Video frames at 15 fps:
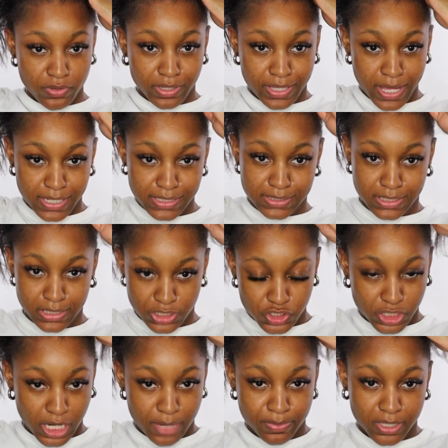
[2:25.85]
you can kind of see the
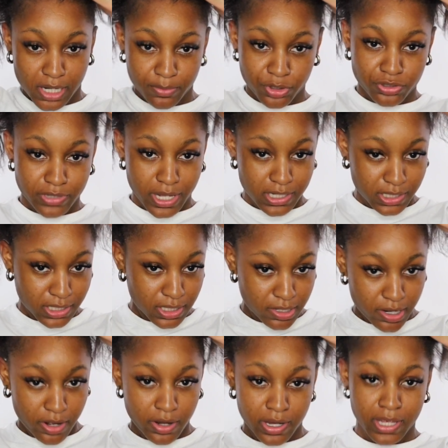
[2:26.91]
shape that I'm creating
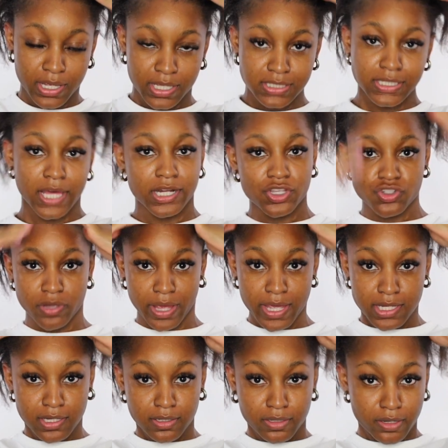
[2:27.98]
here. It's kind of
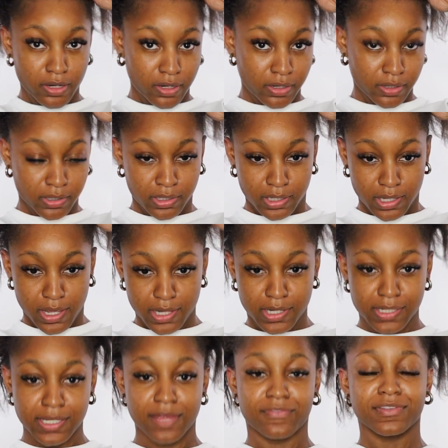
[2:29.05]
triangular, and
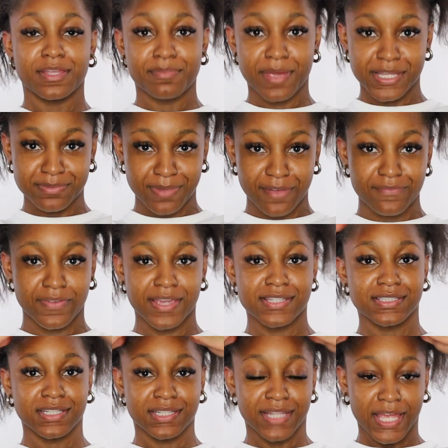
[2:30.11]
it definitely makes my
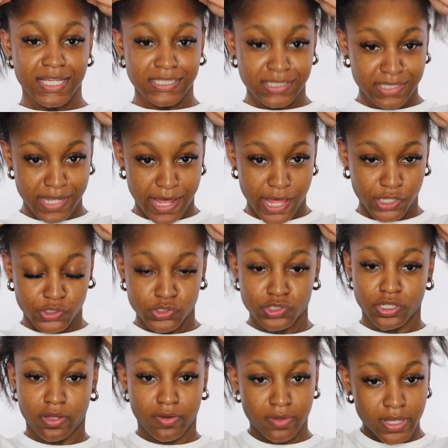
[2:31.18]
face look like Snatch.
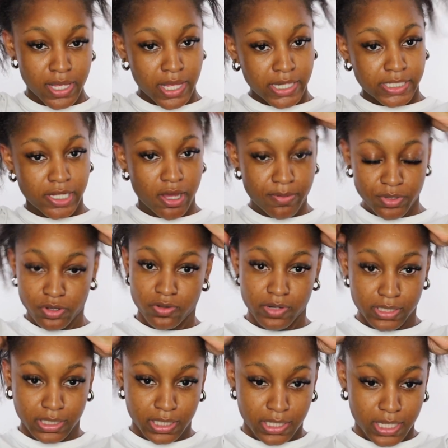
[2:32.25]
So now I'm
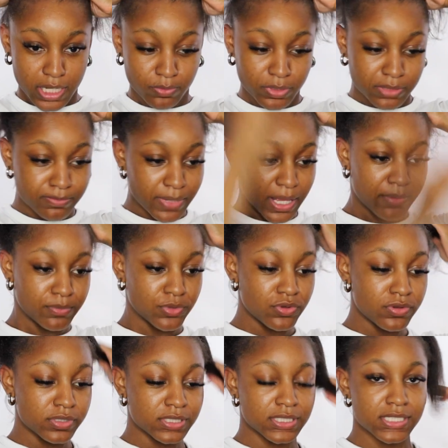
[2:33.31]
going in with my
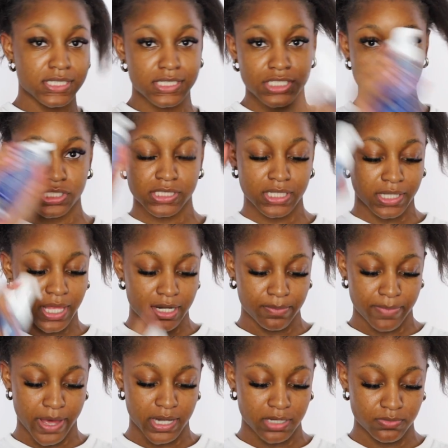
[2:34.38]
mousse. This is just a lot of
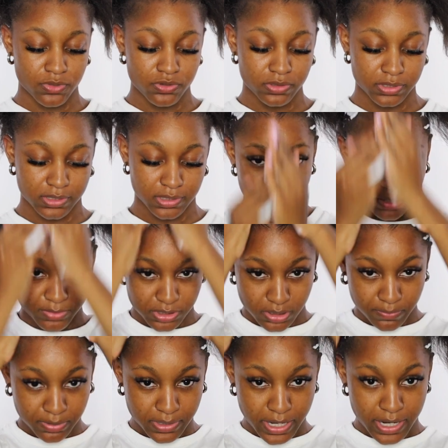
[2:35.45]
body mousse, and I'm just
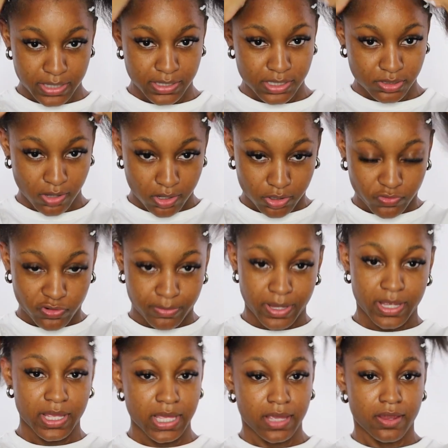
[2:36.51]
applying this all over my
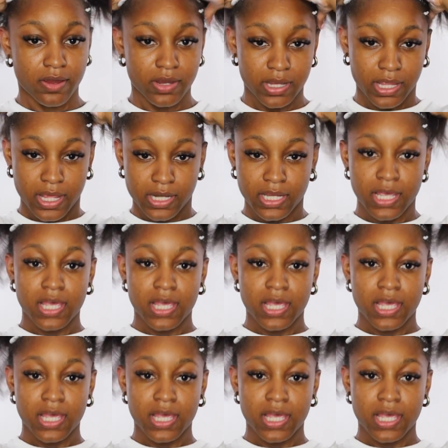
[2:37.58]
hair. And